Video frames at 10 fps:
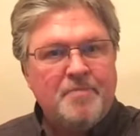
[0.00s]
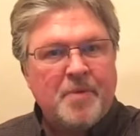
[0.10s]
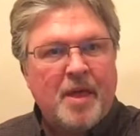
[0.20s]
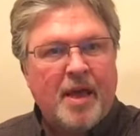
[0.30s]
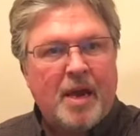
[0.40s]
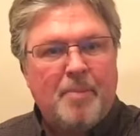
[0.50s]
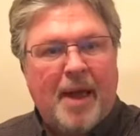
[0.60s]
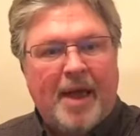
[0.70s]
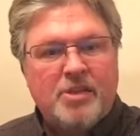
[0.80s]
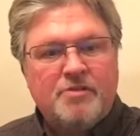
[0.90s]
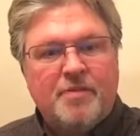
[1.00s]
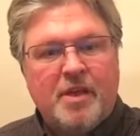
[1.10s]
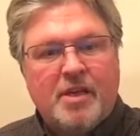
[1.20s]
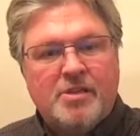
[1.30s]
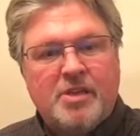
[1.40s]
And I got a package of
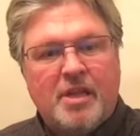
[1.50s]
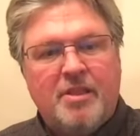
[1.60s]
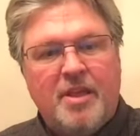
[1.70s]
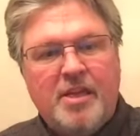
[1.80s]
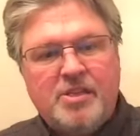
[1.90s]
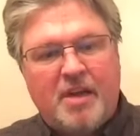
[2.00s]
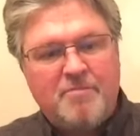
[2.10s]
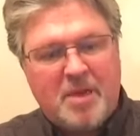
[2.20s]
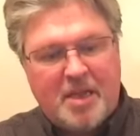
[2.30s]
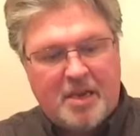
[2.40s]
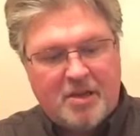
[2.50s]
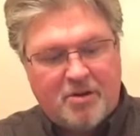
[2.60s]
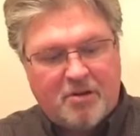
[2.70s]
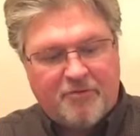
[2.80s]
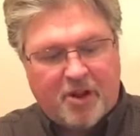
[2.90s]
these, and these I've been eating
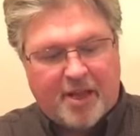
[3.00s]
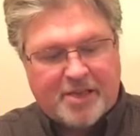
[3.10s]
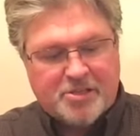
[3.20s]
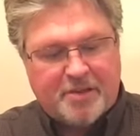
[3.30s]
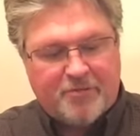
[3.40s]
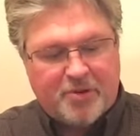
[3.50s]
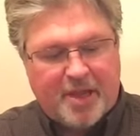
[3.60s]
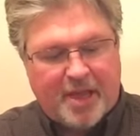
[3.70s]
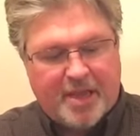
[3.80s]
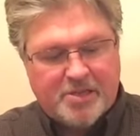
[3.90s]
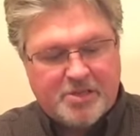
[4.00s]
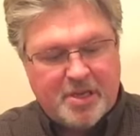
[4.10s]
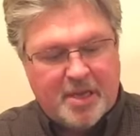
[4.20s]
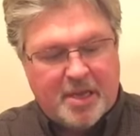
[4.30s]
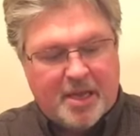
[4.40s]
on for the last several days.
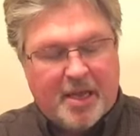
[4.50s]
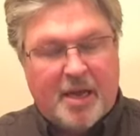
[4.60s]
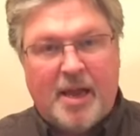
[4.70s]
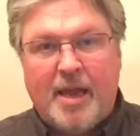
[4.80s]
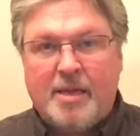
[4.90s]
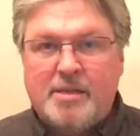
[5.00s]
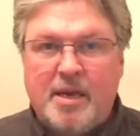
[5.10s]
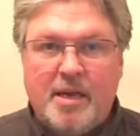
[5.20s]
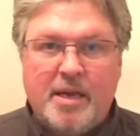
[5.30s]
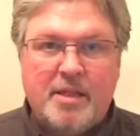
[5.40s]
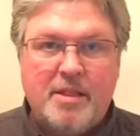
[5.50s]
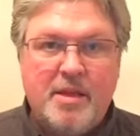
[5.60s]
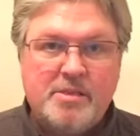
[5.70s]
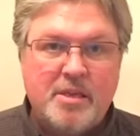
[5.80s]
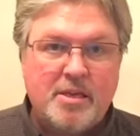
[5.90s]
And I got to tell you,
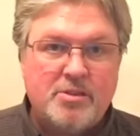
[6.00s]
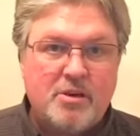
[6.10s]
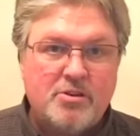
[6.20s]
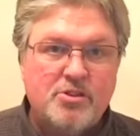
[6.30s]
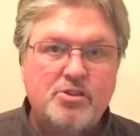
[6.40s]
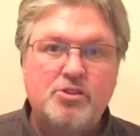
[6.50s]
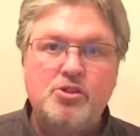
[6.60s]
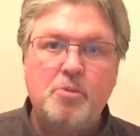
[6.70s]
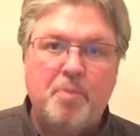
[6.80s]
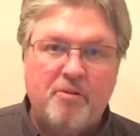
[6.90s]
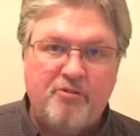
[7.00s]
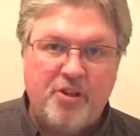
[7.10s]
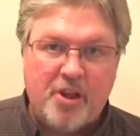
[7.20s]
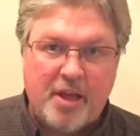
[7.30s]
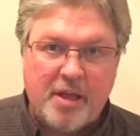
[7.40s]
these things are super
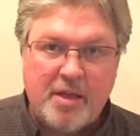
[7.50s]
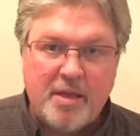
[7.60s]
filling.